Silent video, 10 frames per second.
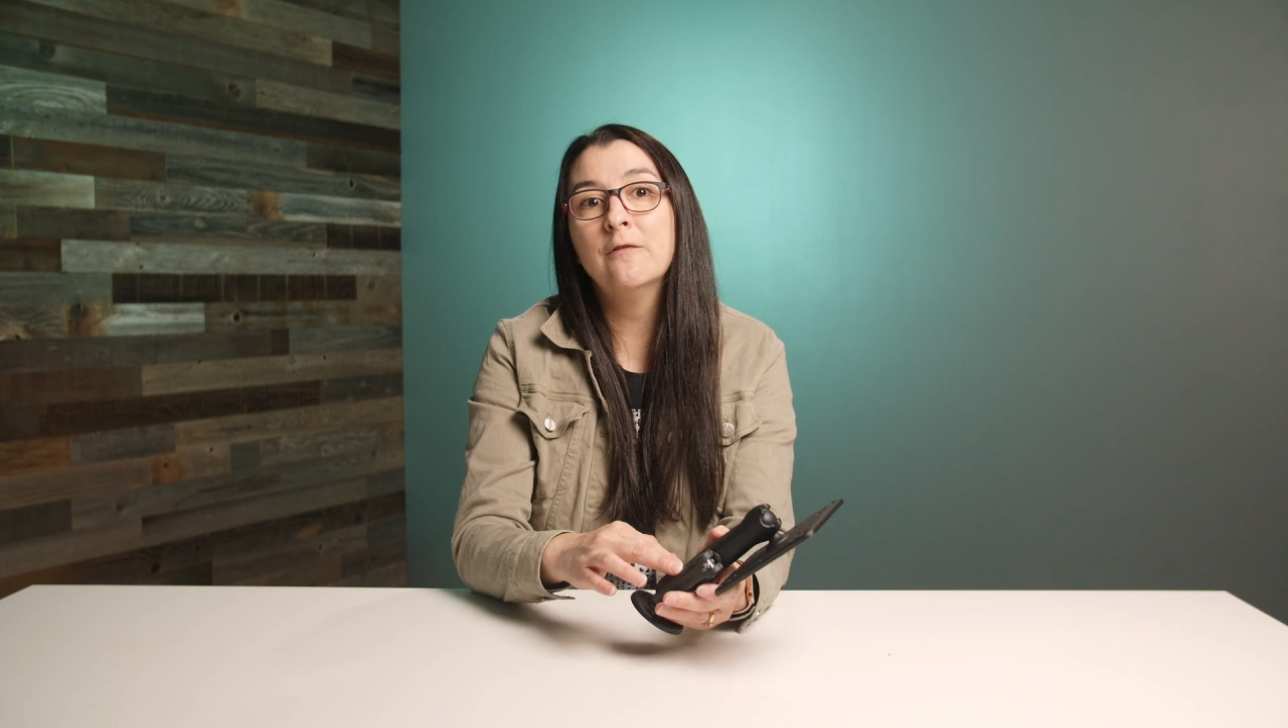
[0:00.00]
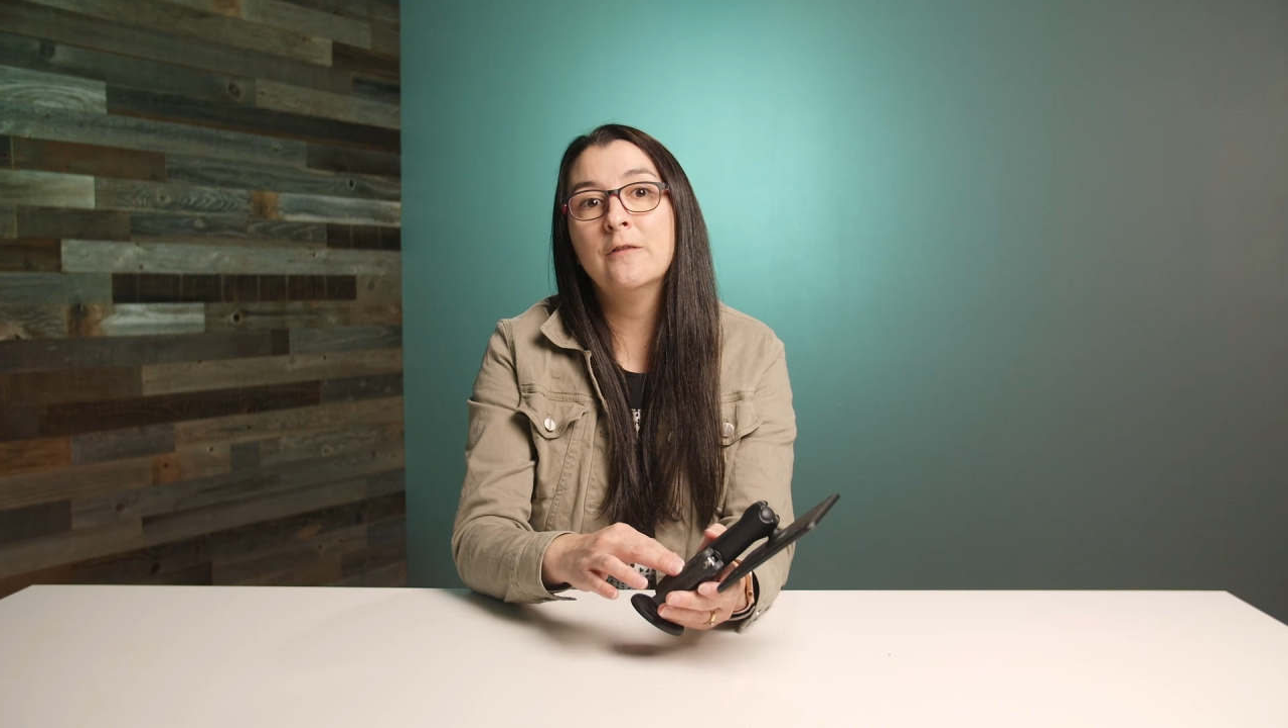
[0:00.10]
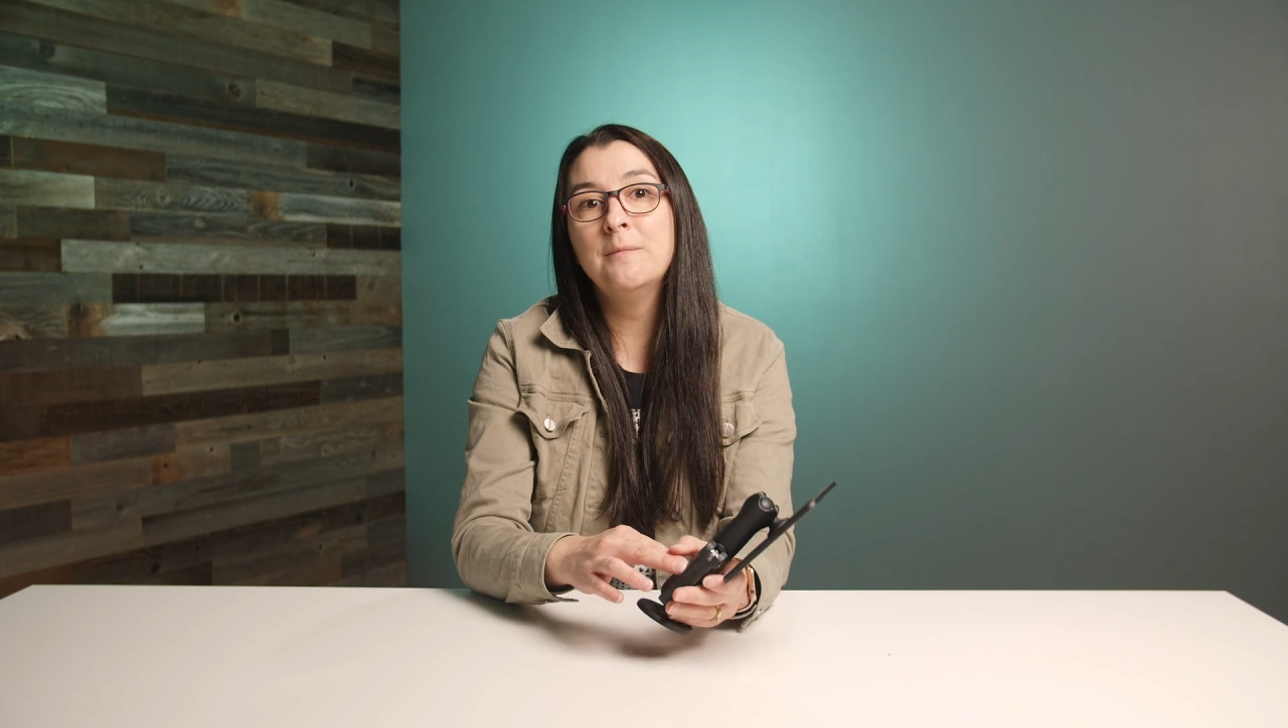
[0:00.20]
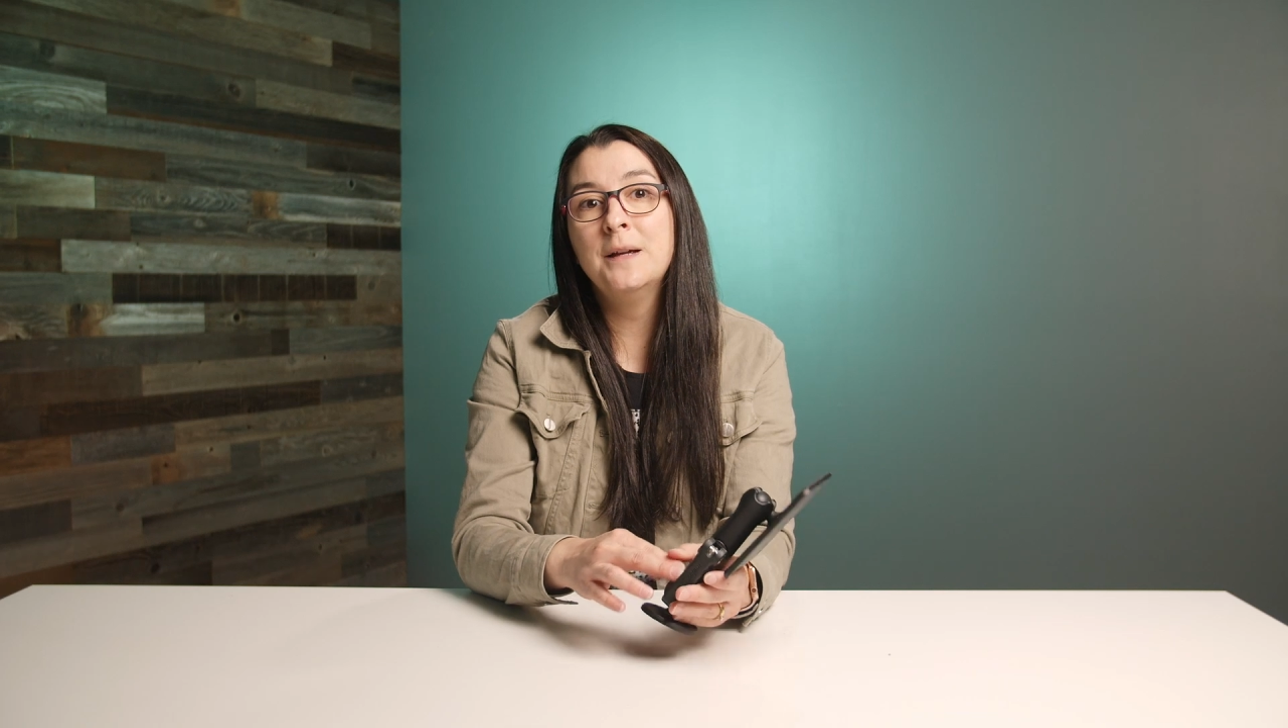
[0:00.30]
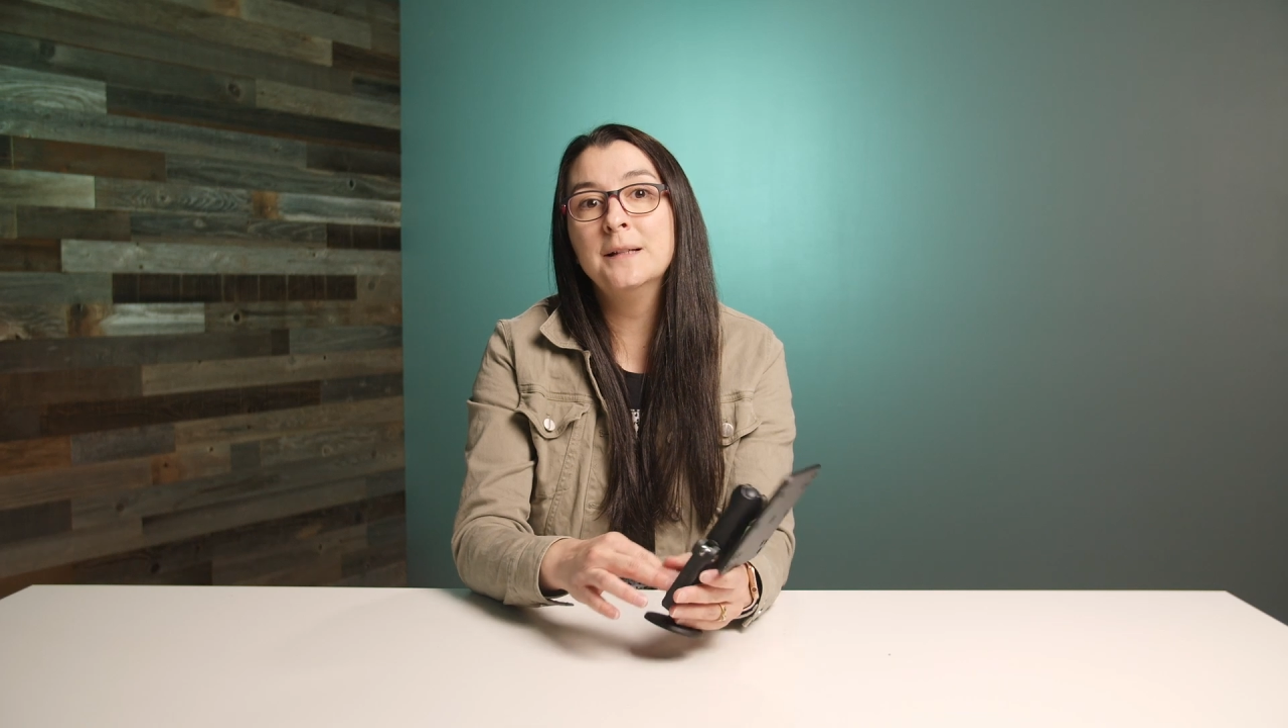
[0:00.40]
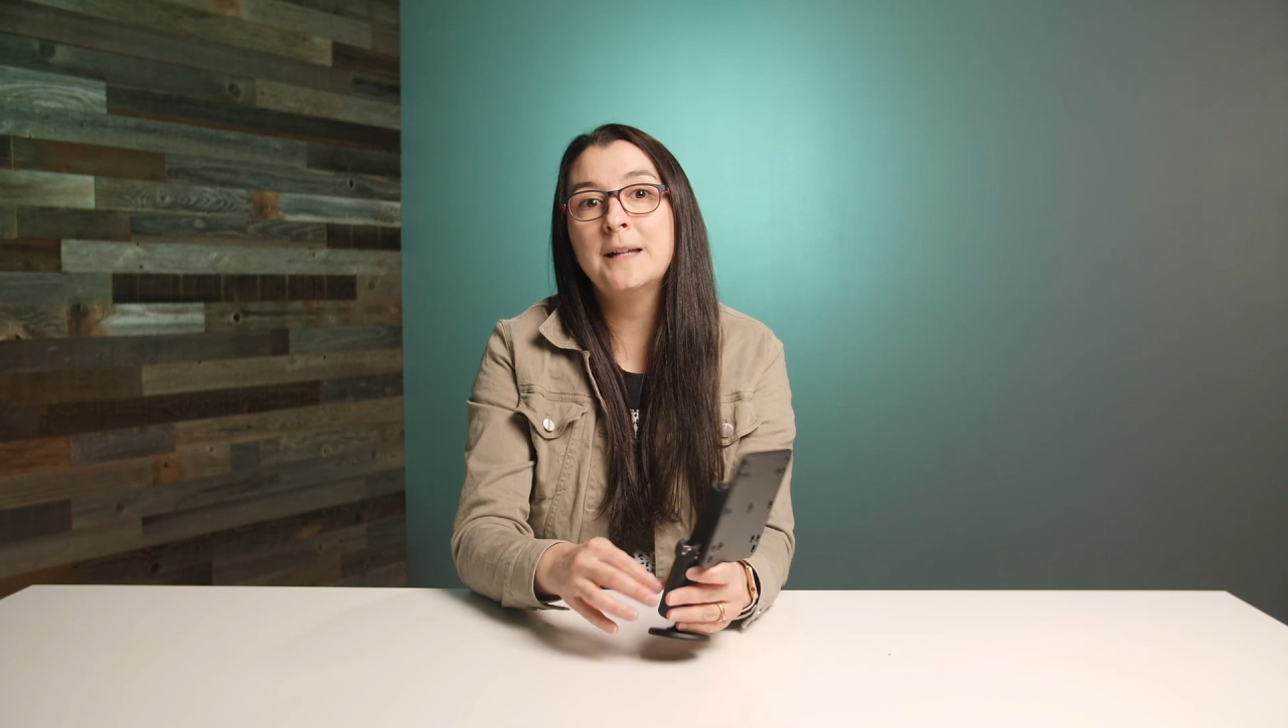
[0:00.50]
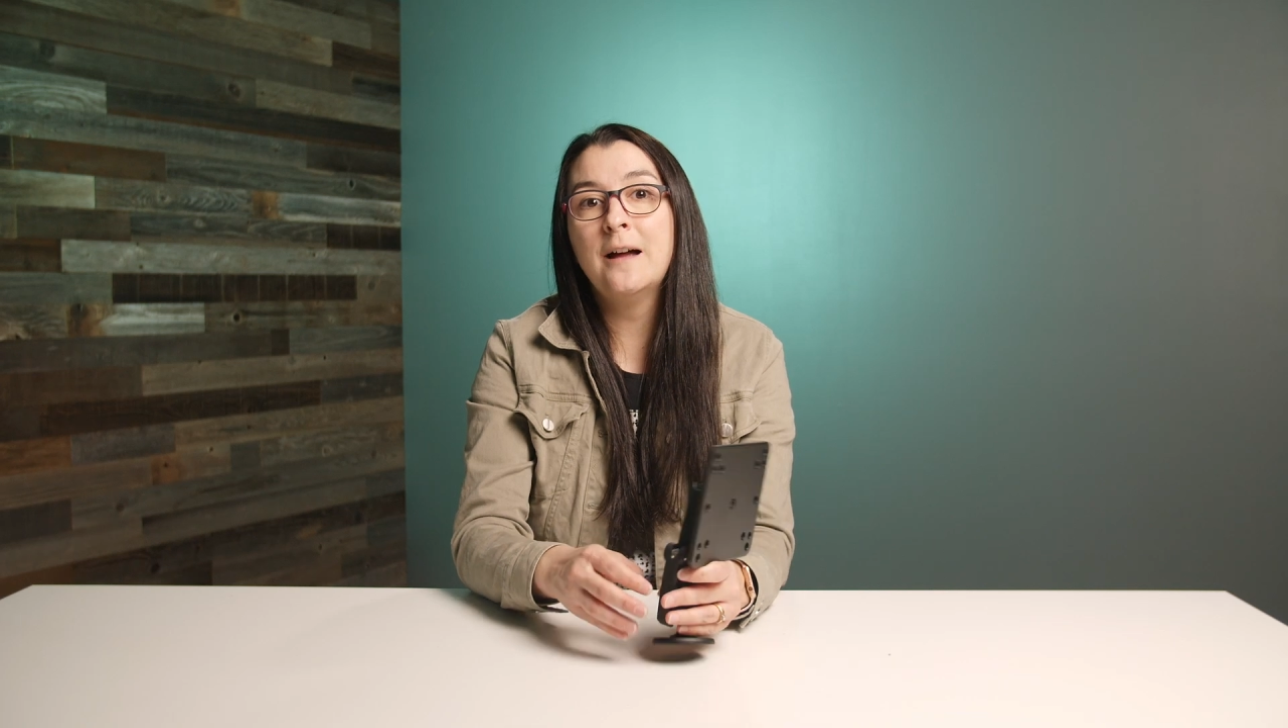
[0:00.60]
for mixed